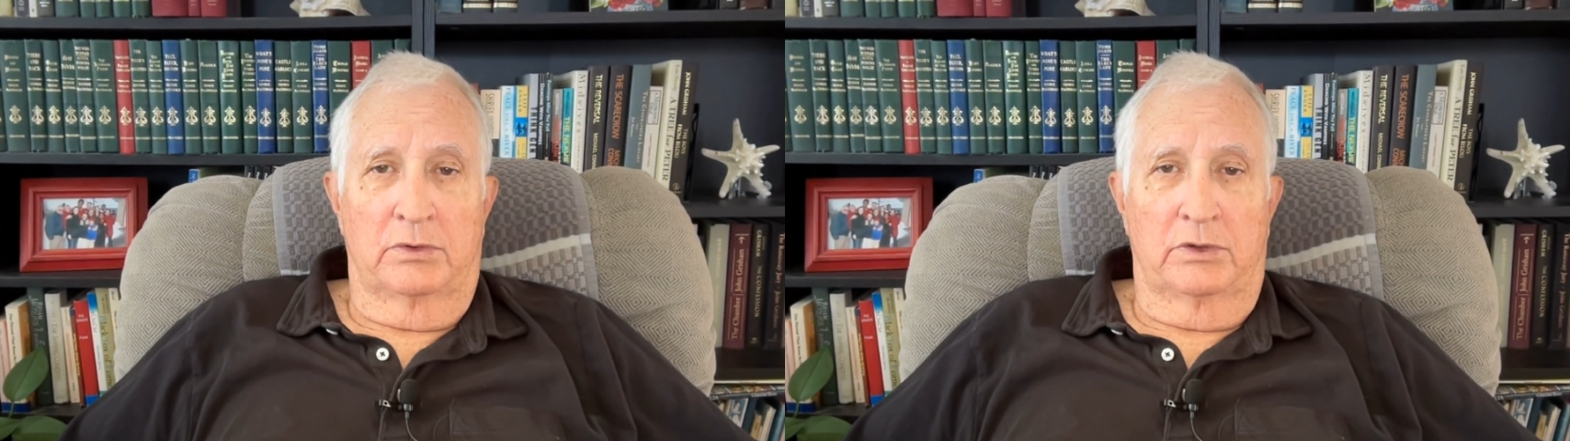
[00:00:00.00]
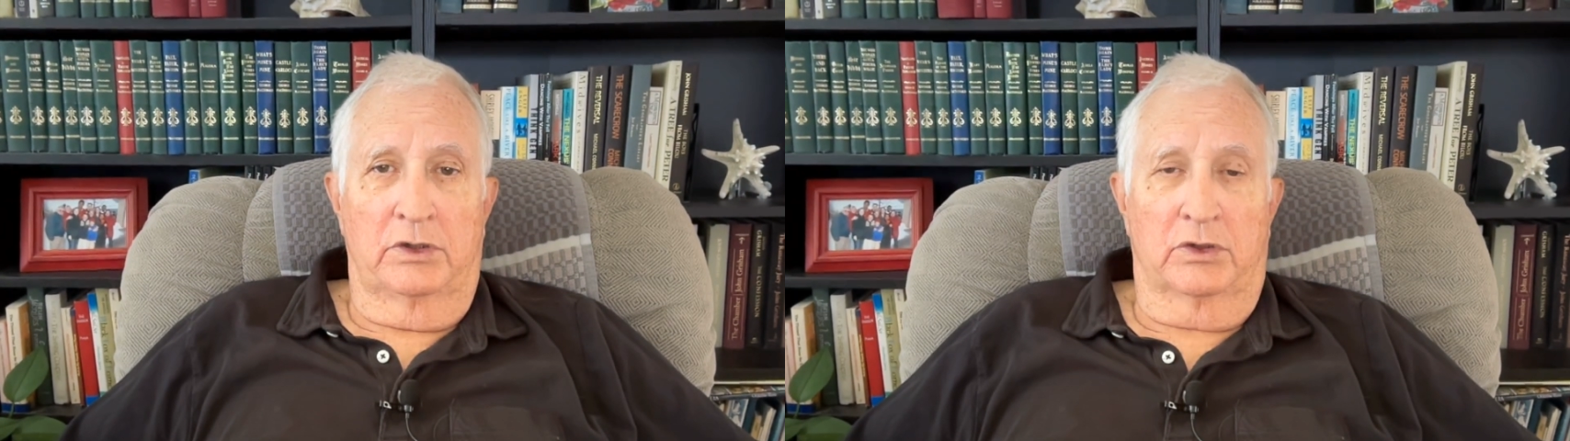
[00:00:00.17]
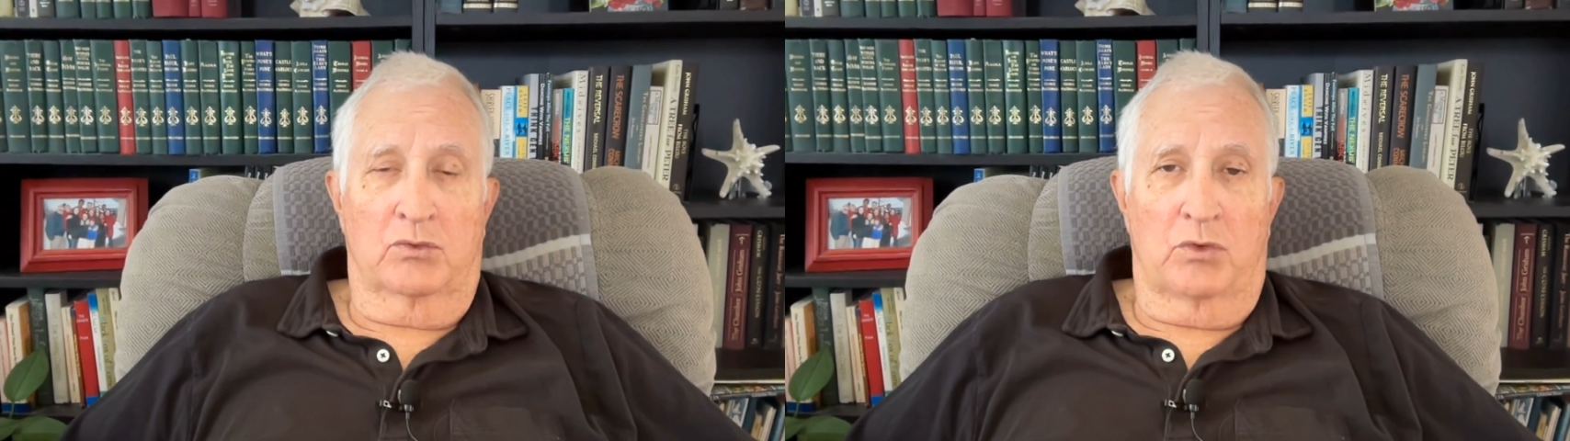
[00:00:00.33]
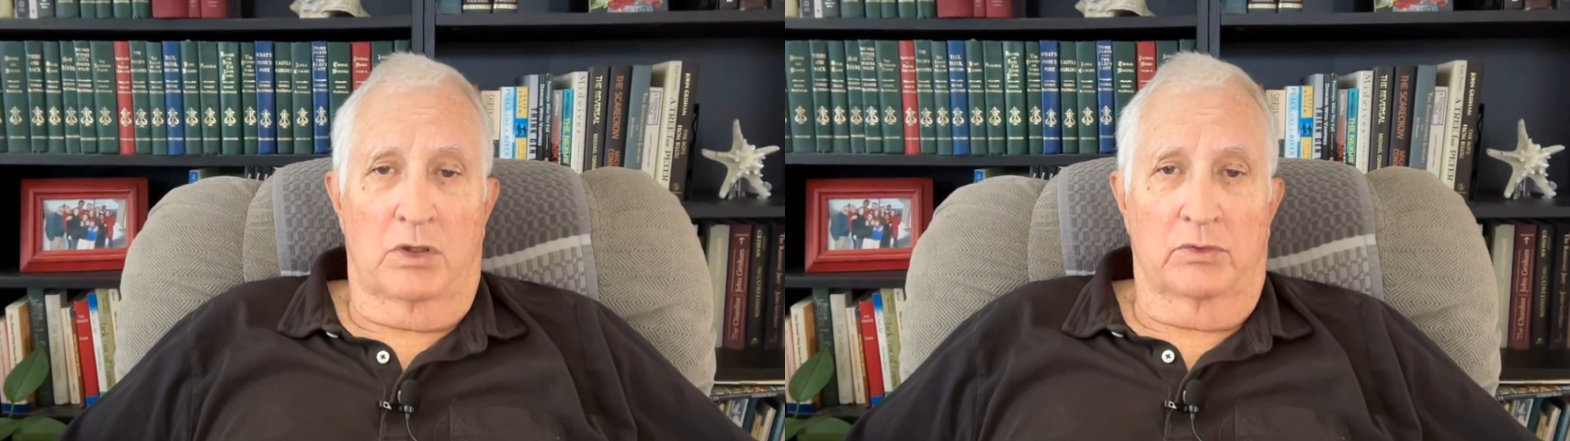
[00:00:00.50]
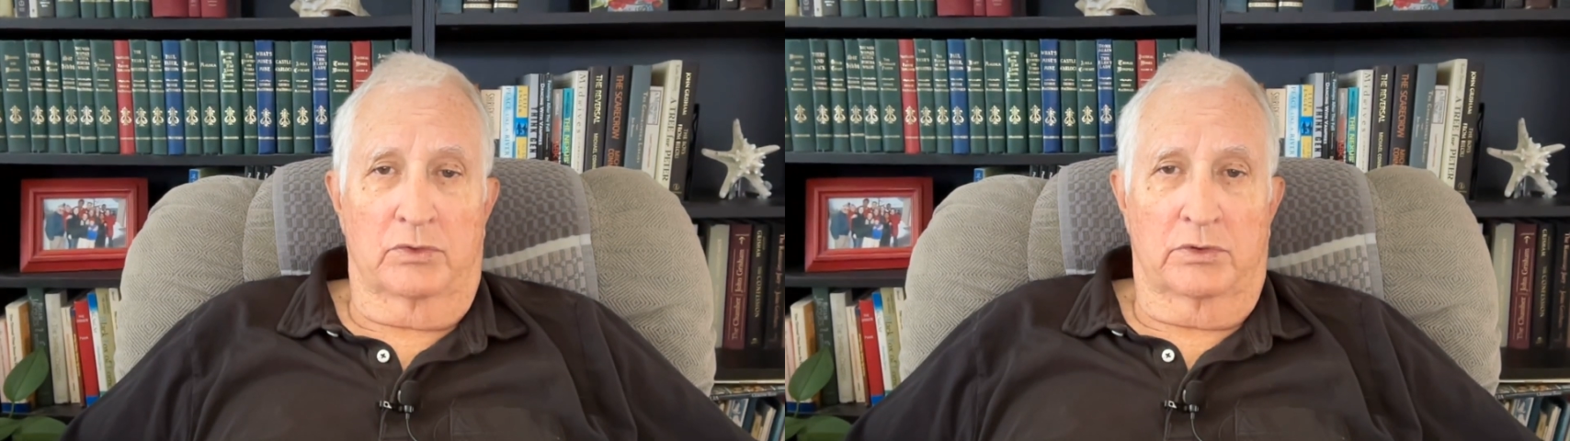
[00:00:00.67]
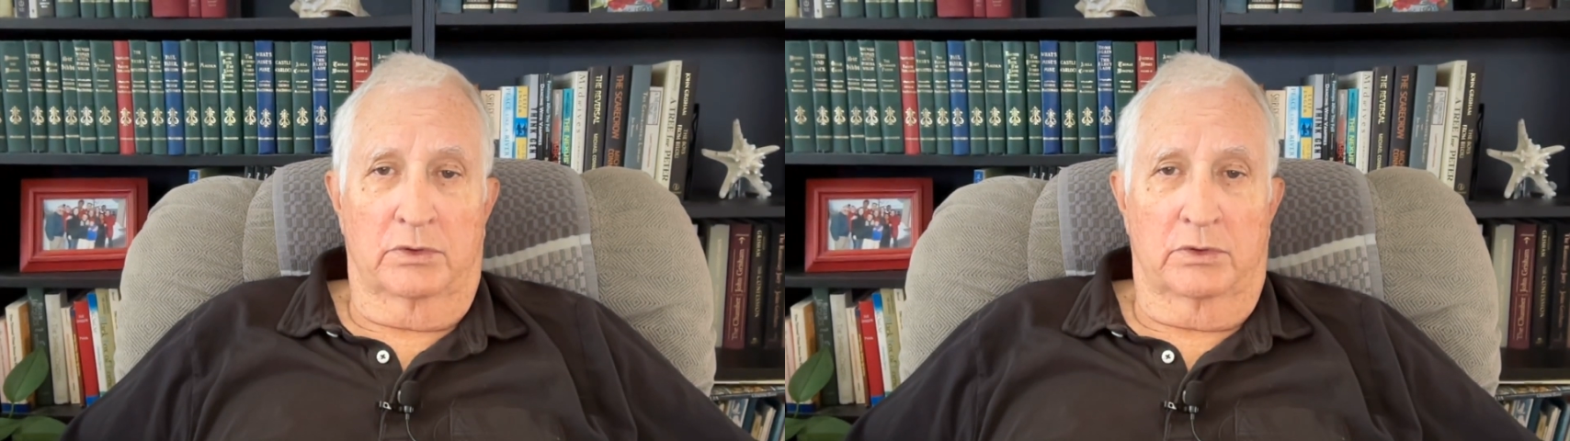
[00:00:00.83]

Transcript: End quote.